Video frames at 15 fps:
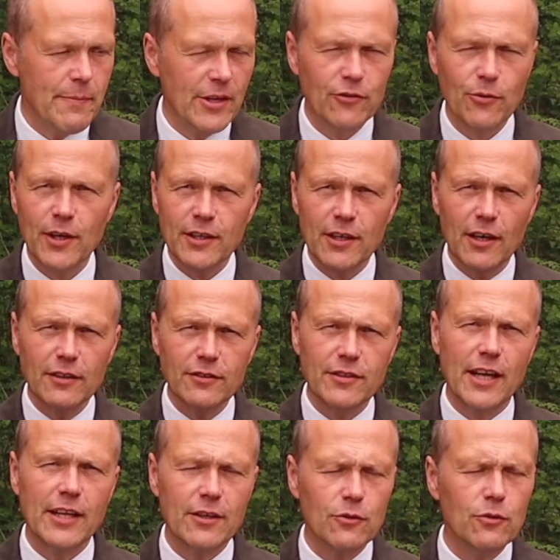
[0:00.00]
image, so I can't
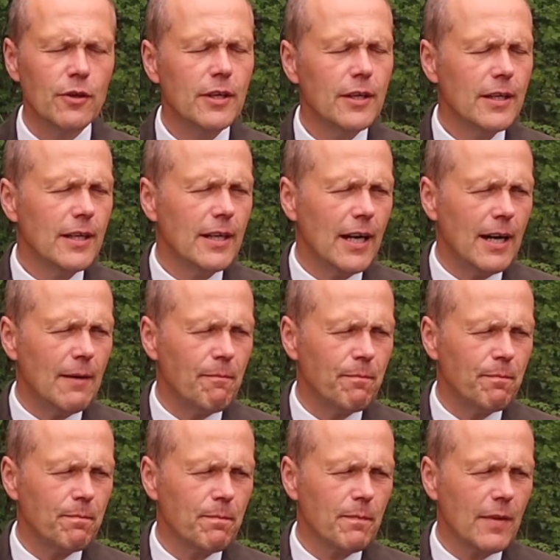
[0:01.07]
tell you
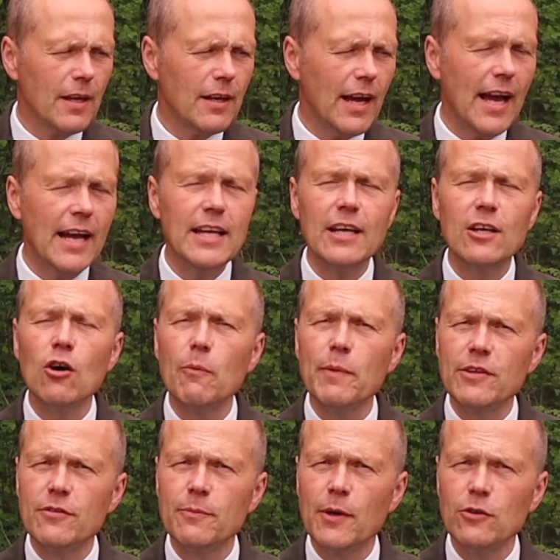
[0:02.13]
um, any
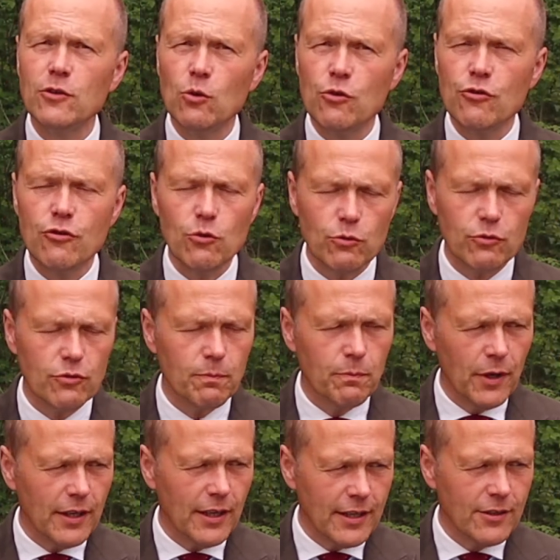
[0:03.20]
comments about your shoes,
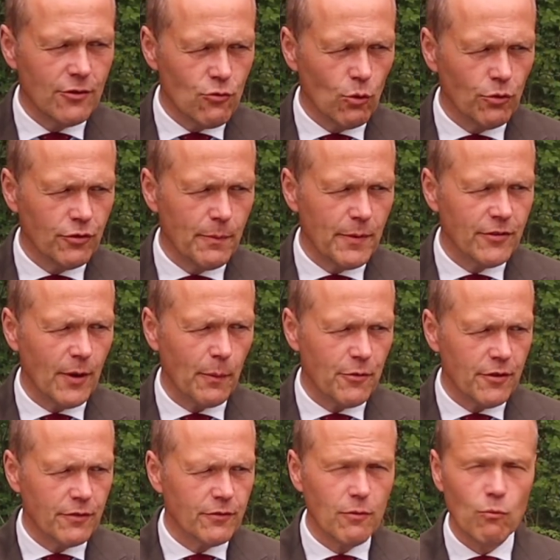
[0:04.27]
but I can draw some
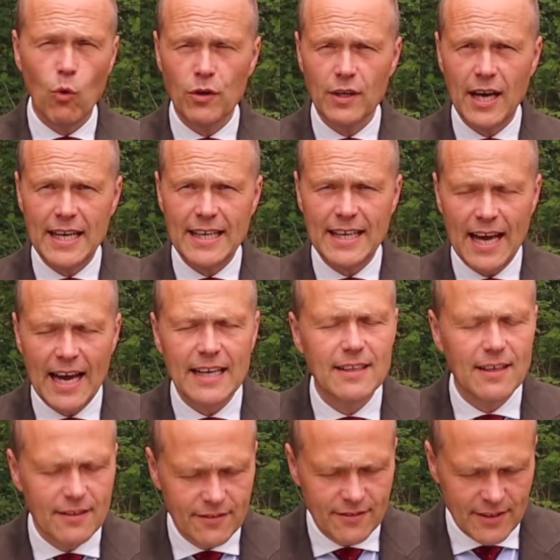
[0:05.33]
assumptions from what I
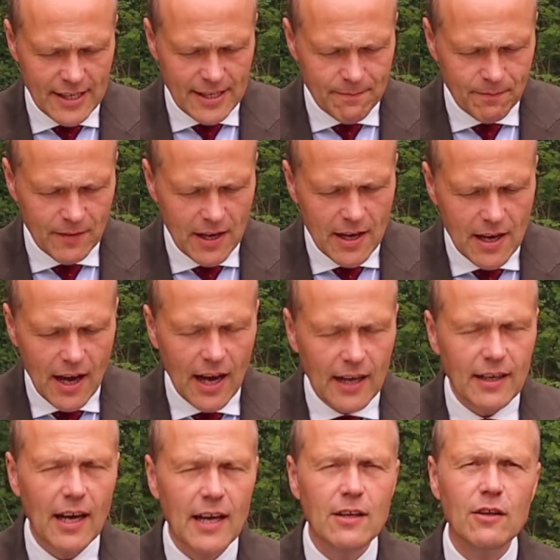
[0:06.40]
can see.
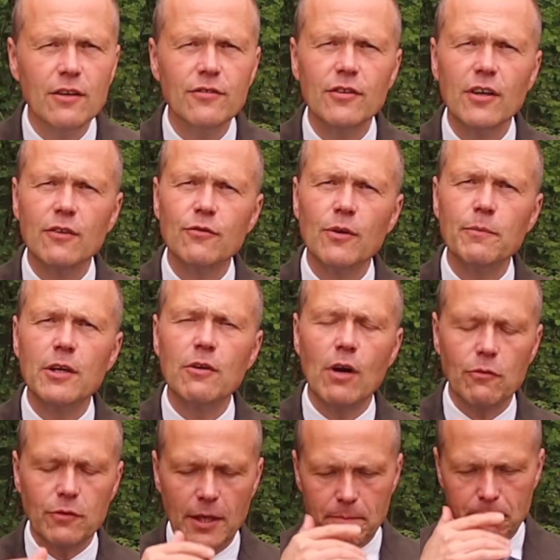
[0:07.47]
And I'm going to start from the
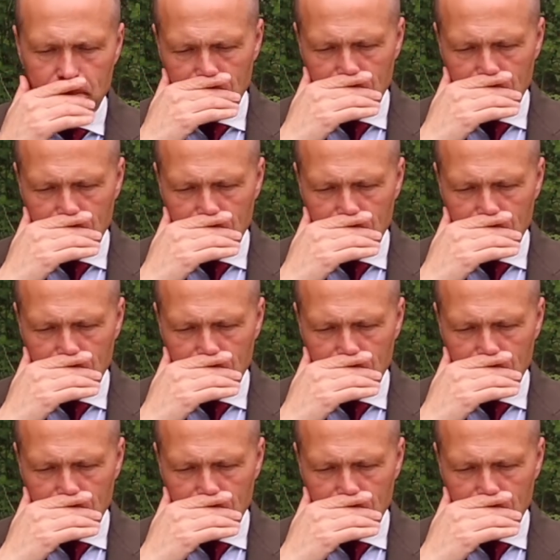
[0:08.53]
ground up